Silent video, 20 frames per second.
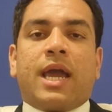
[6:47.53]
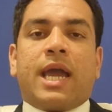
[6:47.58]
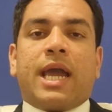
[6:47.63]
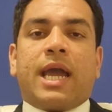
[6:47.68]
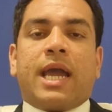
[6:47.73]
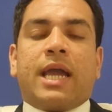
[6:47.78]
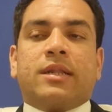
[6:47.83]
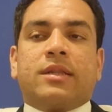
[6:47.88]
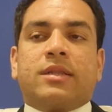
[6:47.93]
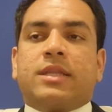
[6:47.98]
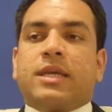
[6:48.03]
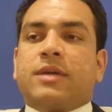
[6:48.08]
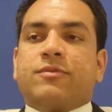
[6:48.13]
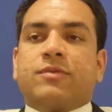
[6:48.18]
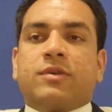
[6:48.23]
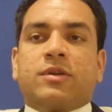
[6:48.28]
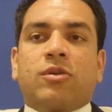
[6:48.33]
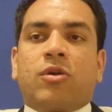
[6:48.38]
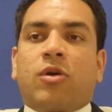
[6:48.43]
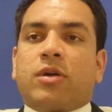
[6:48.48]
And they
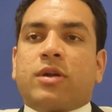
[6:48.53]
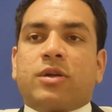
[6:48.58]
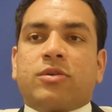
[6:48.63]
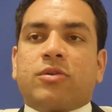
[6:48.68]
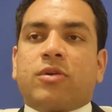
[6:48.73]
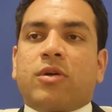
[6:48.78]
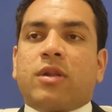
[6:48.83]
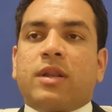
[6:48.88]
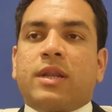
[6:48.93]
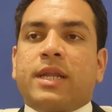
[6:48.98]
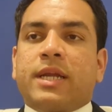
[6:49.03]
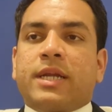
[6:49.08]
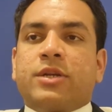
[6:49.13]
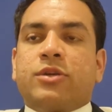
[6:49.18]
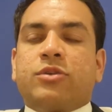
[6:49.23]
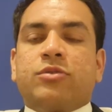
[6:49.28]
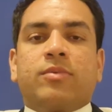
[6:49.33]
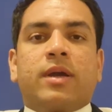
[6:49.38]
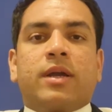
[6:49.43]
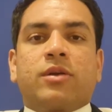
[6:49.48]
were not at all linked
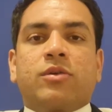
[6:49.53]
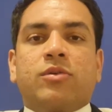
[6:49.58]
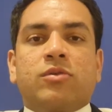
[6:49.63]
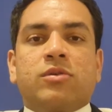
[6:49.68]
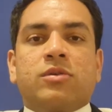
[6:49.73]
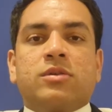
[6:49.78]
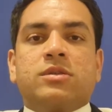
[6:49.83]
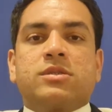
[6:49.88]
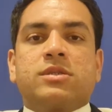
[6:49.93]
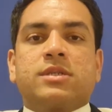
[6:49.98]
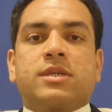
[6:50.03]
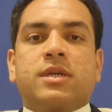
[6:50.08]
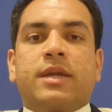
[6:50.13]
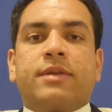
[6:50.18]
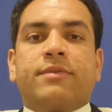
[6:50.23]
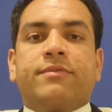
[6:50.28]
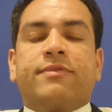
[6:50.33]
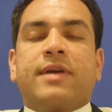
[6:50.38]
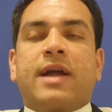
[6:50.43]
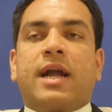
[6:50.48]
to my goals.
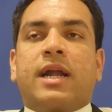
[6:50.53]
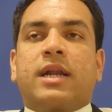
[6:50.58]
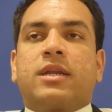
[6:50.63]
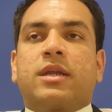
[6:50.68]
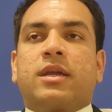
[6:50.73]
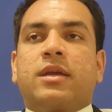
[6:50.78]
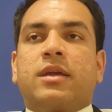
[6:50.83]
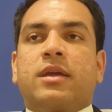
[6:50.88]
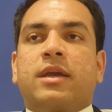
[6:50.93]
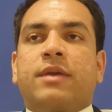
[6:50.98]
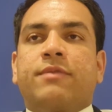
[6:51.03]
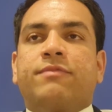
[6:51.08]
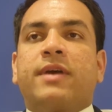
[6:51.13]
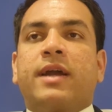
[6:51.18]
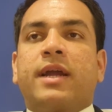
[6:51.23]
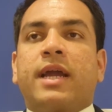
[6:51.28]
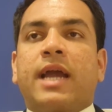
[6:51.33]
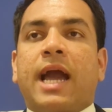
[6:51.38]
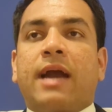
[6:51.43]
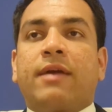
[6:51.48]
In fact, if
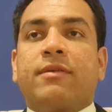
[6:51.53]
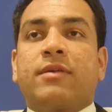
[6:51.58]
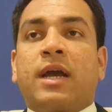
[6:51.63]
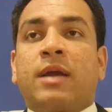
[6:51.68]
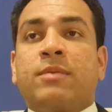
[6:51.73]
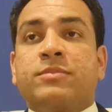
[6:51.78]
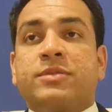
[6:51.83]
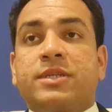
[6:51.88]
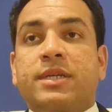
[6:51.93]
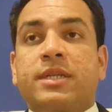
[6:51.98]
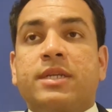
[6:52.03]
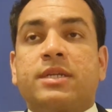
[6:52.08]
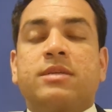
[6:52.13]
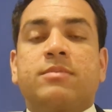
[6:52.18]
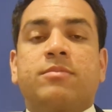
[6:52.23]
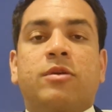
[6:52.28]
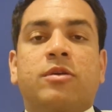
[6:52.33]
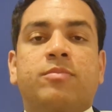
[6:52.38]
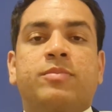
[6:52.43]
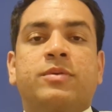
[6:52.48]
I'm serious
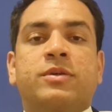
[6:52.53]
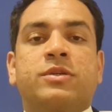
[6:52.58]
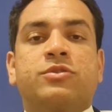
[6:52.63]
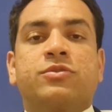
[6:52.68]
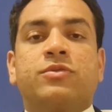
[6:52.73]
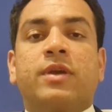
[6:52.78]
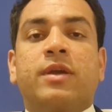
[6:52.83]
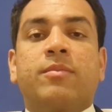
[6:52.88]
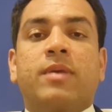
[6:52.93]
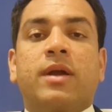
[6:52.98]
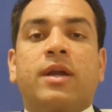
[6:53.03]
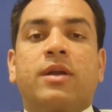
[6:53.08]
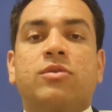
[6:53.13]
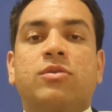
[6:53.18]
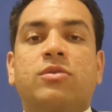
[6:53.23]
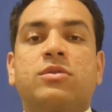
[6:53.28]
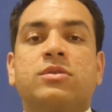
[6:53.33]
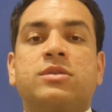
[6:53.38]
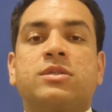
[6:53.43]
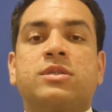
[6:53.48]
about pursuing my
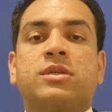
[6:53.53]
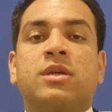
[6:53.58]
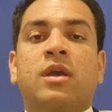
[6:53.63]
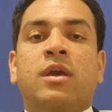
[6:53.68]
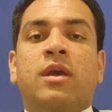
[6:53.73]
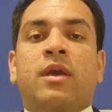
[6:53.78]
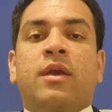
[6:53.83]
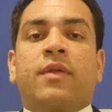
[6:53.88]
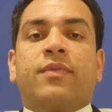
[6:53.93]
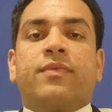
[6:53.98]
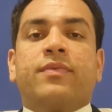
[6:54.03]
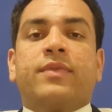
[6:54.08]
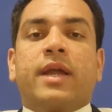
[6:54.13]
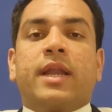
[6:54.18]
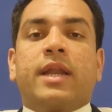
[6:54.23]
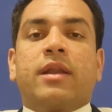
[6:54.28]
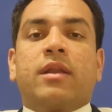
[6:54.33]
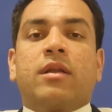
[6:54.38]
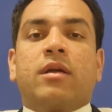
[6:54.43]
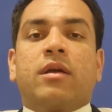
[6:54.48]
goals,
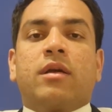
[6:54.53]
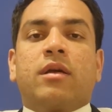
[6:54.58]
then